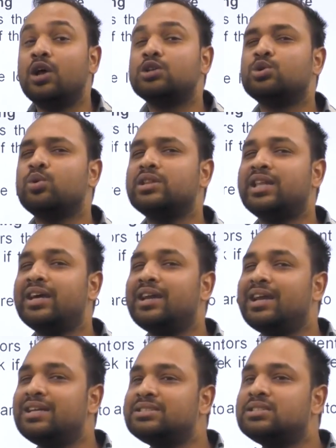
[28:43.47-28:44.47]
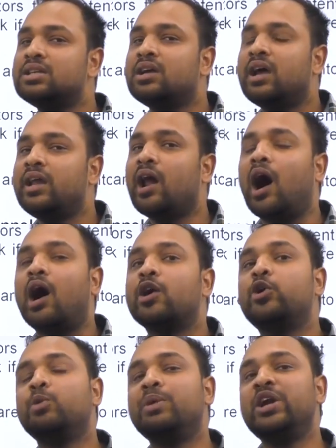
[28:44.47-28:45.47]
So there is an
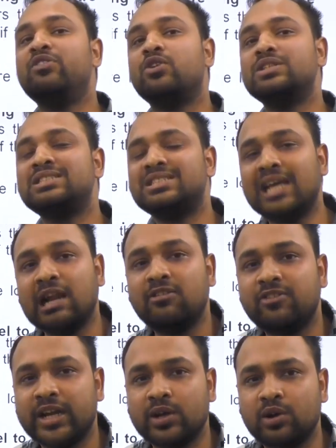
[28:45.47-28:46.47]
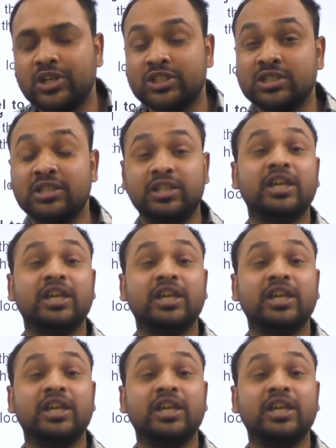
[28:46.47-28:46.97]
argument for self-regulation.